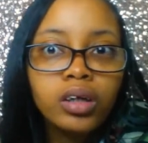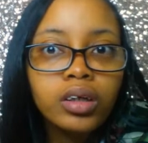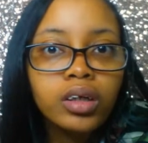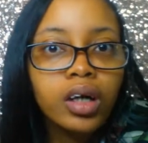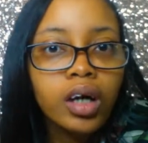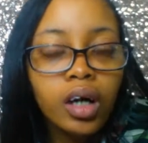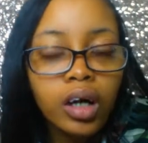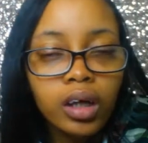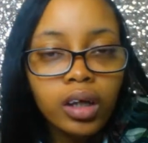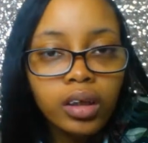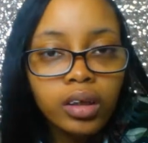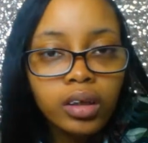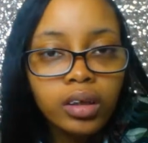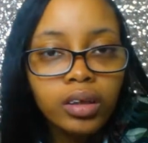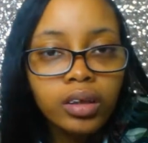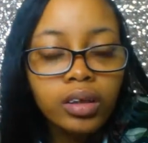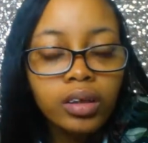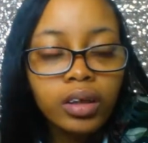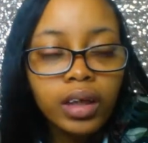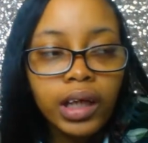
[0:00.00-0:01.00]
good.
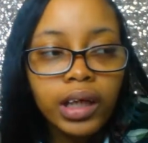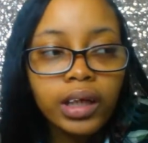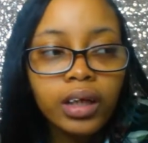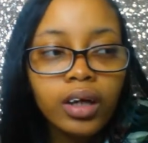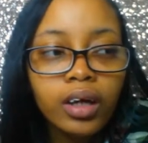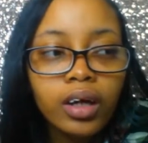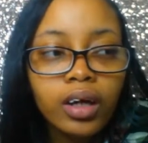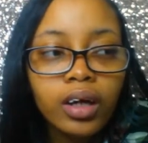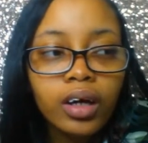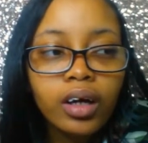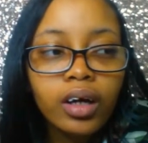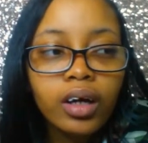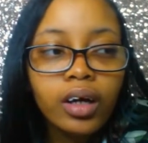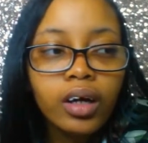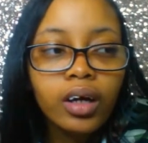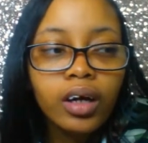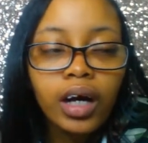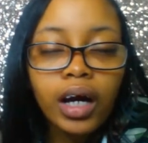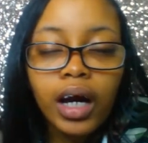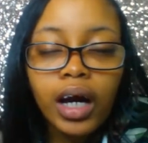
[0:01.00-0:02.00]
Like,
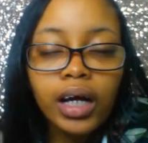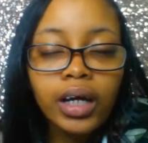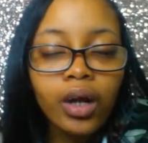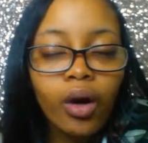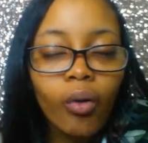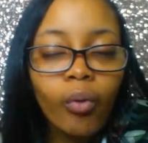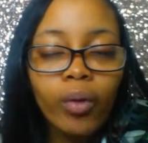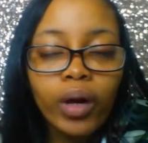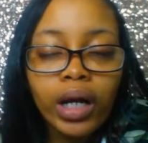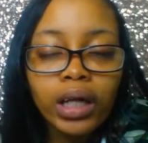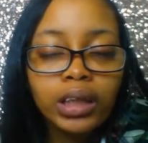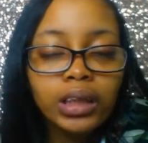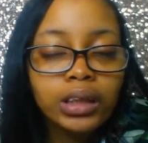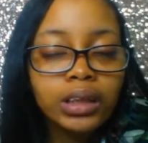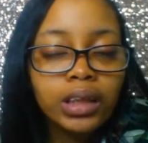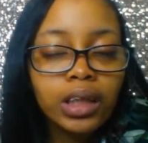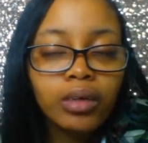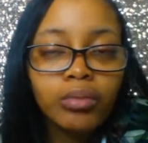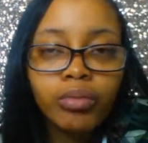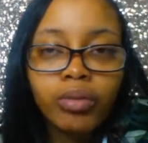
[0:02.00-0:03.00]
I know what I
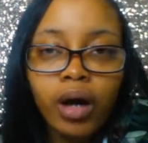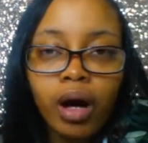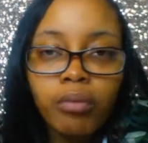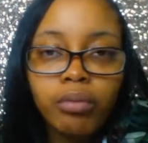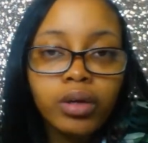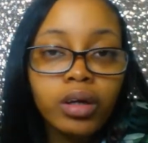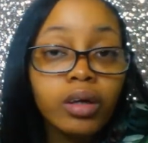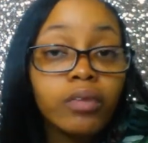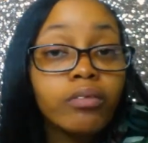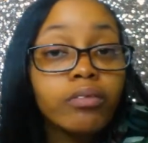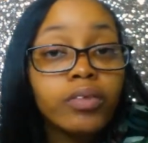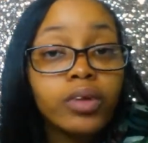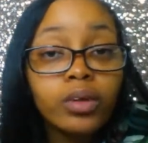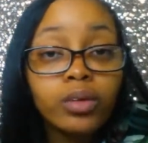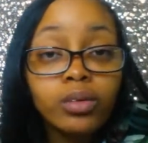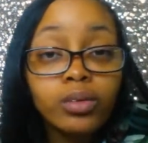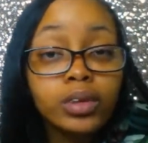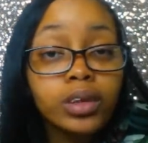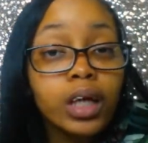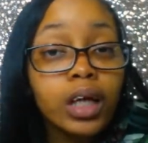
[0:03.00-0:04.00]
just said probably
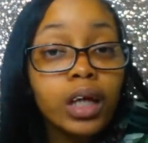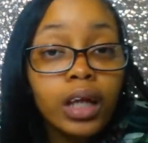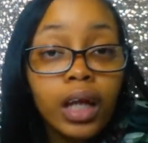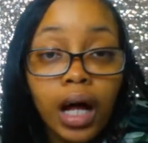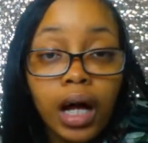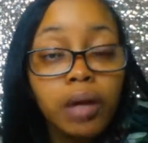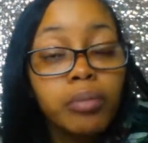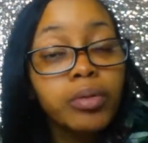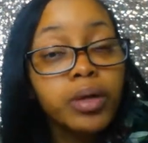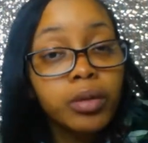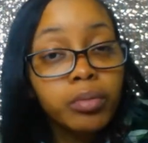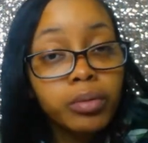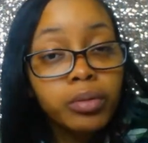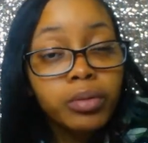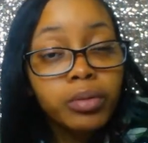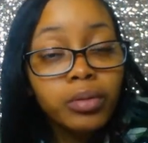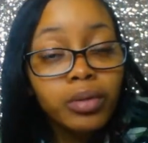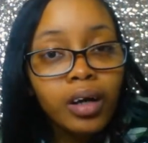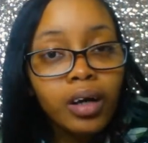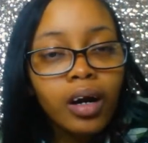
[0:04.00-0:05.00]
confused a lot of
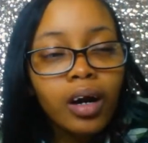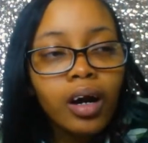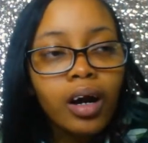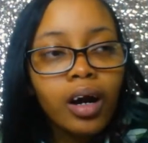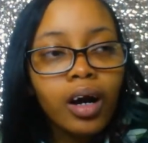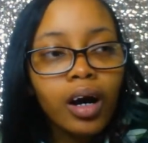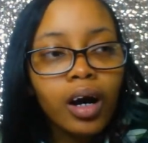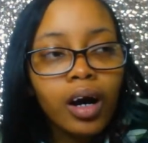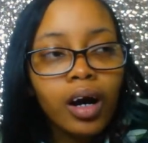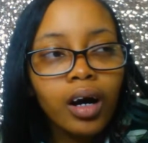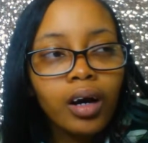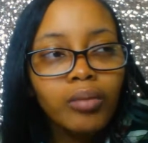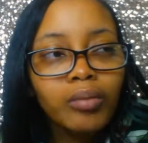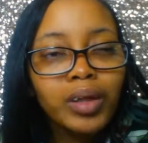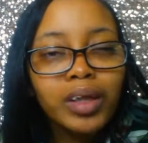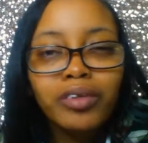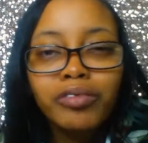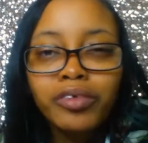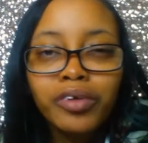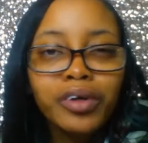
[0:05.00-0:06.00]
people. Um,
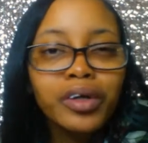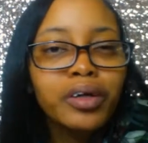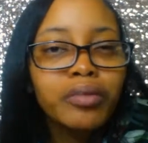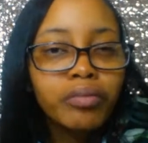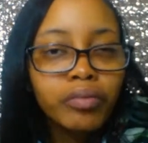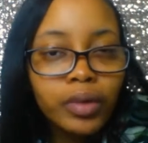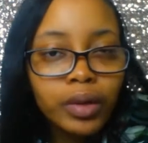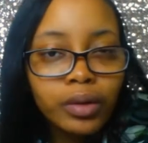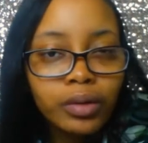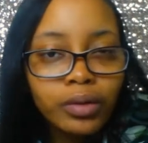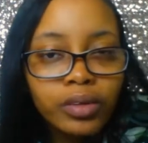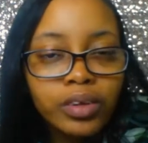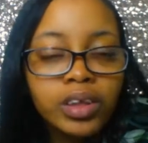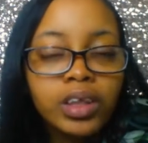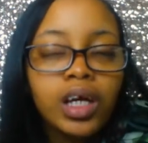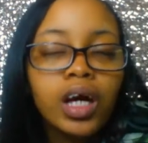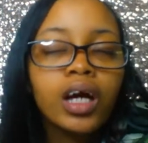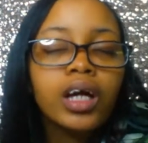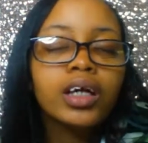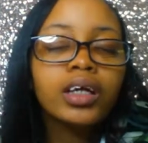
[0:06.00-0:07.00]
and if you're
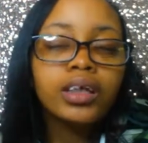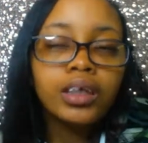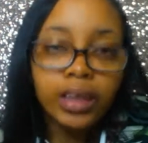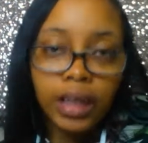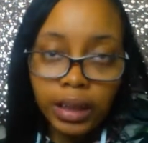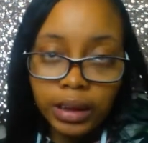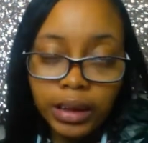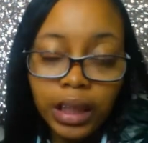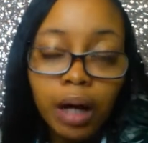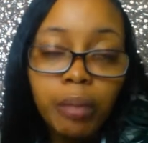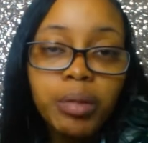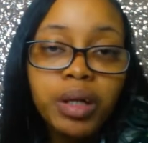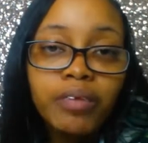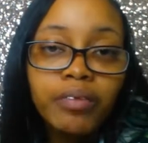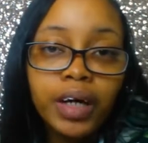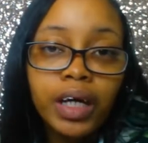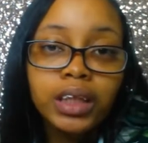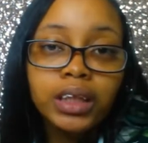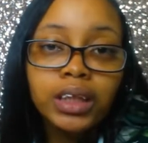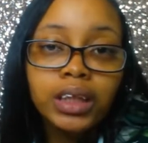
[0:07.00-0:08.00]
confused, yes, I'm an
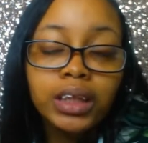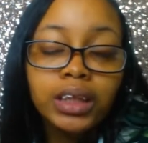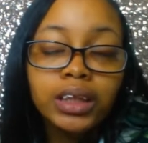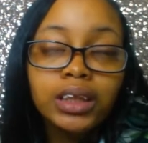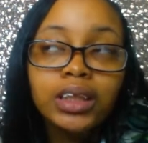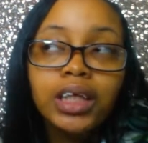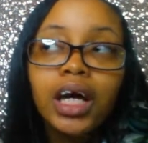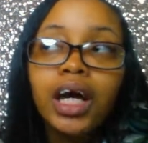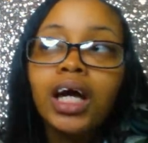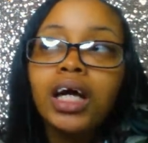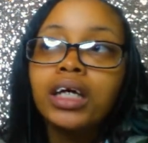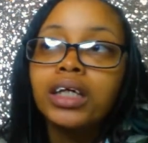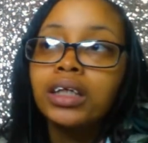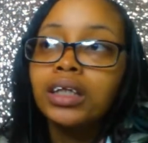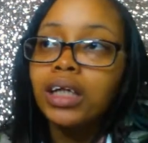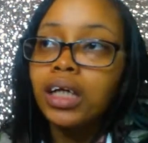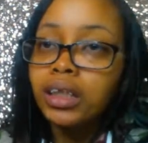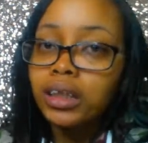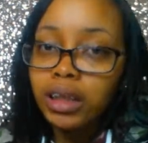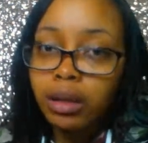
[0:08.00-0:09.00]
evangelist.
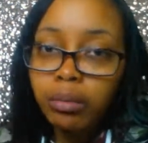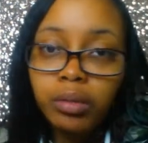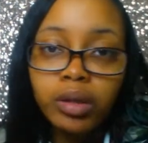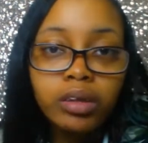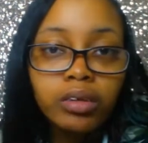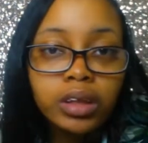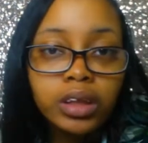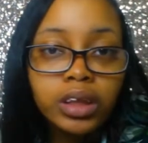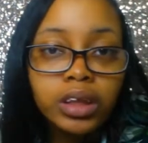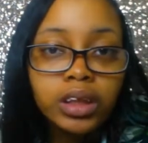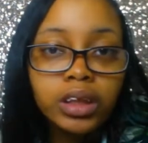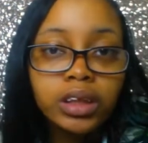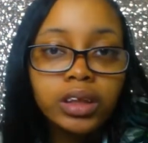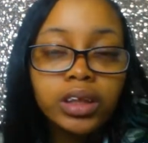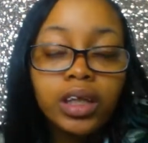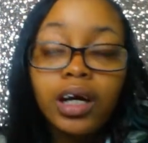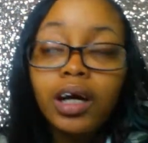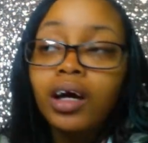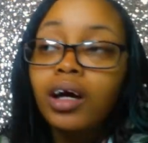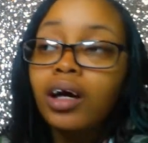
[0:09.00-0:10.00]
Yes, I'm a Christian.